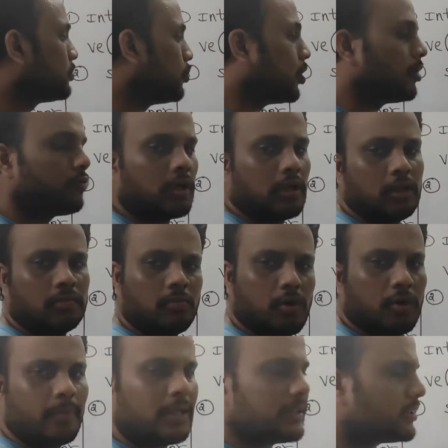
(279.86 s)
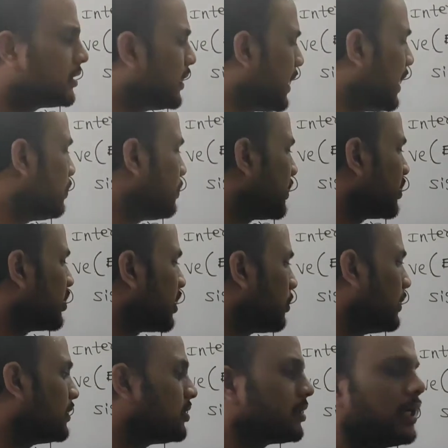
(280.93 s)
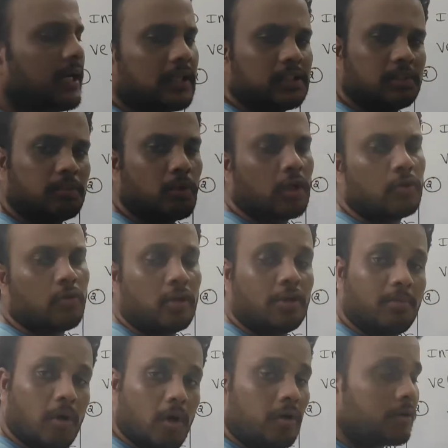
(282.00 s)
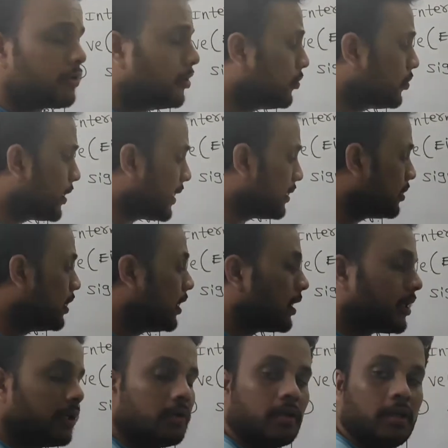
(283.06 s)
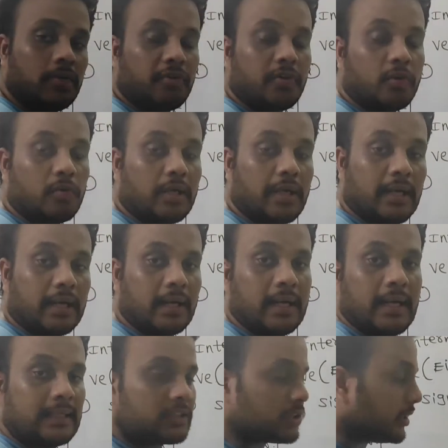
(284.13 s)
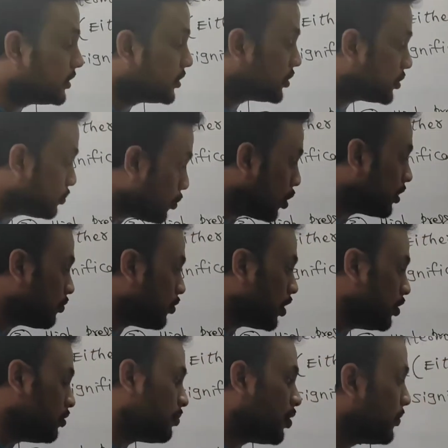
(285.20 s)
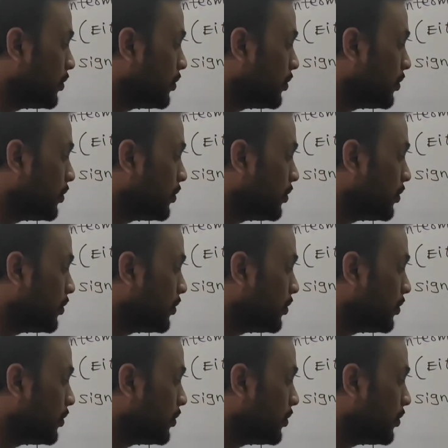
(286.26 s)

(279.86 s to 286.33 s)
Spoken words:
small volume, obviously high pressure means small volume, or if you take gas in small volume,